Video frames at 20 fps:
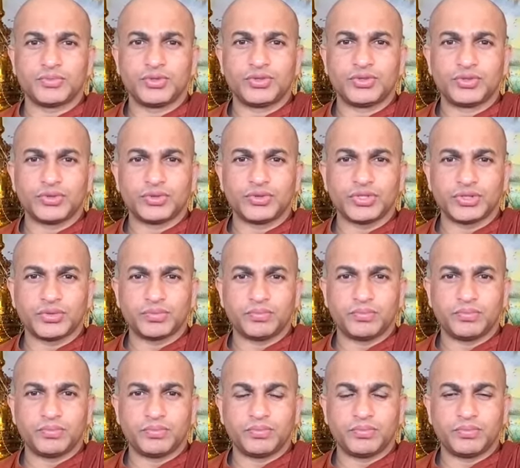juice
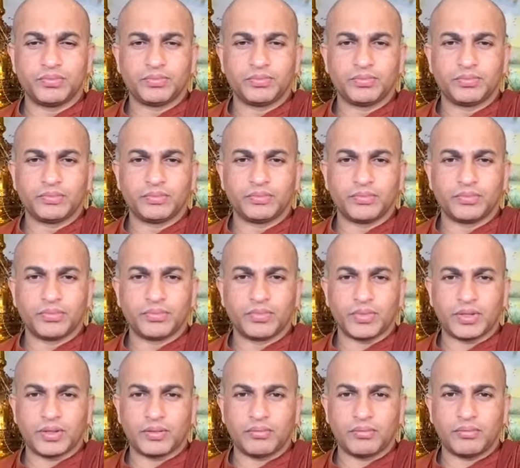
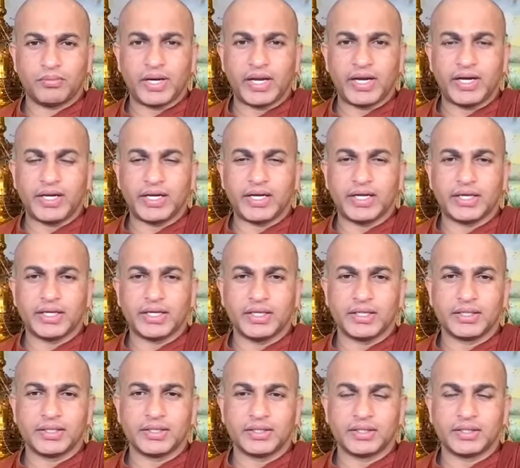blender,